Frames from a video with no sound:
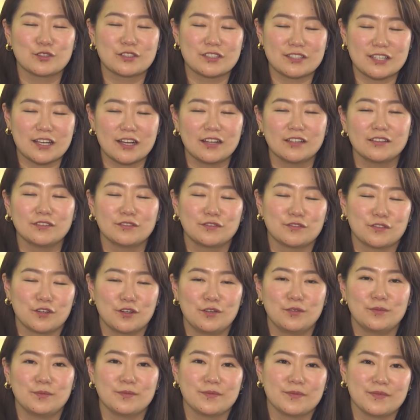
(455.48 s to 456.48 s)
tell
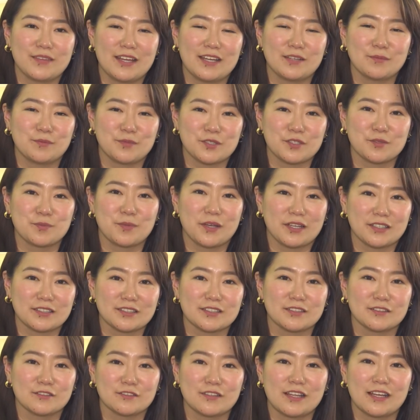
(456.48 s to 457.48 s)
from that
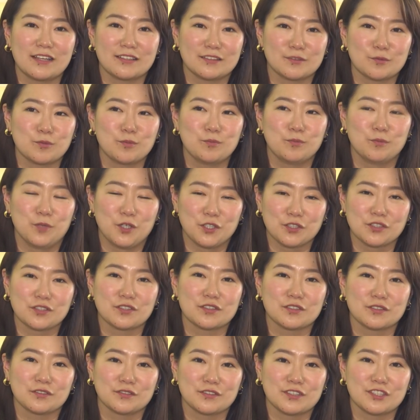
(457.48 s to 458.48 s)
perspective that
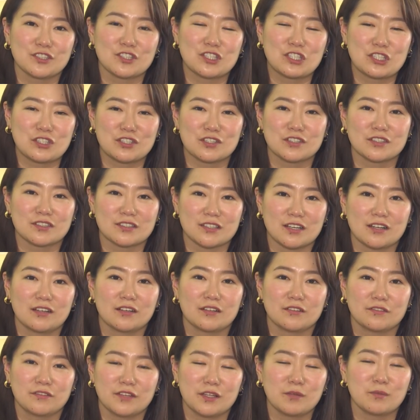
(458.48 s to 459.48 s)
most of the teachers
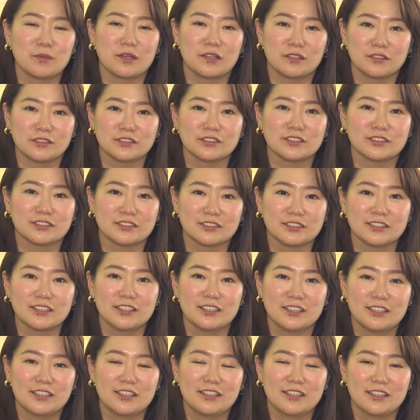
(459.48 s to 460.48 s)
are females.
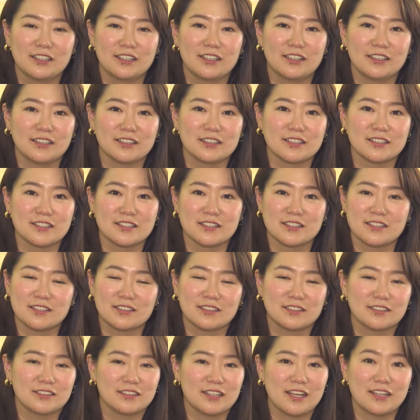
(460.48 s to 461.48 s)
And
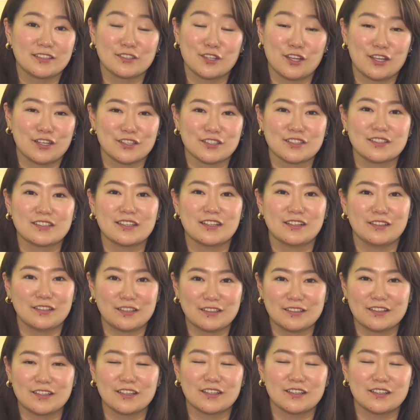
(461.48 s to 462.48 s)
they are still,